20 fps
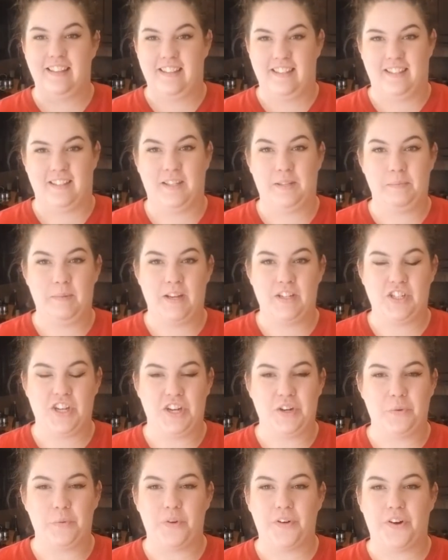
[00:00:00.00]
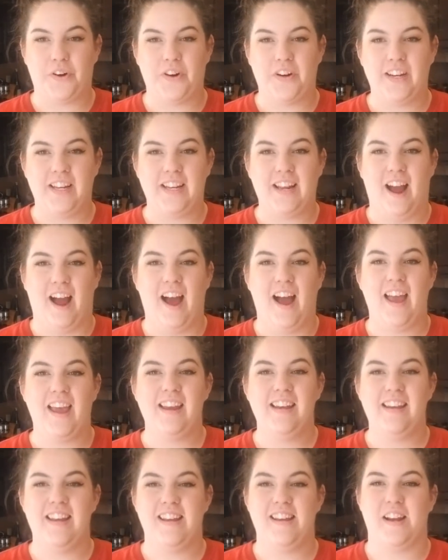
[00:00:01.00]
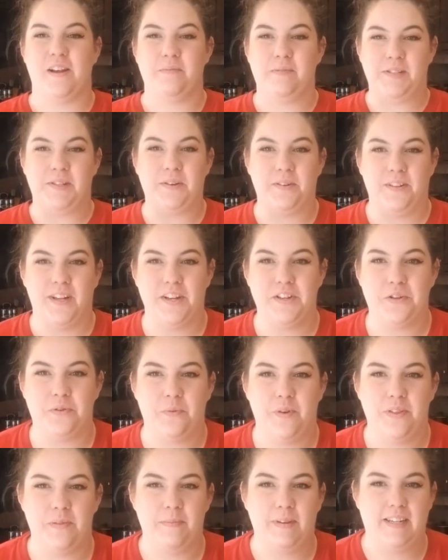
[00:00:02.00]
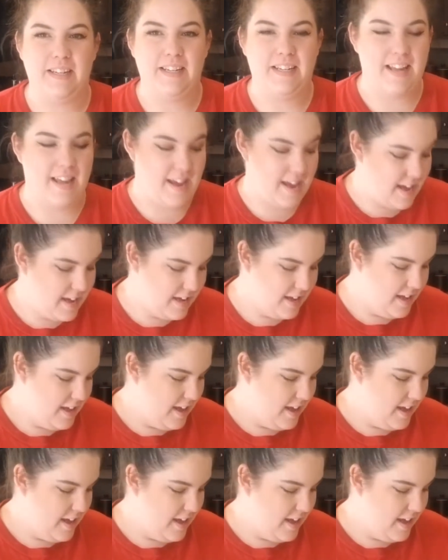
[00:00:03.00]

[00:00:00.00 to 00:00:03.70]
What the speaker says: This is my channel Work Hard Eat Kind, and I'm so glad you're with me today.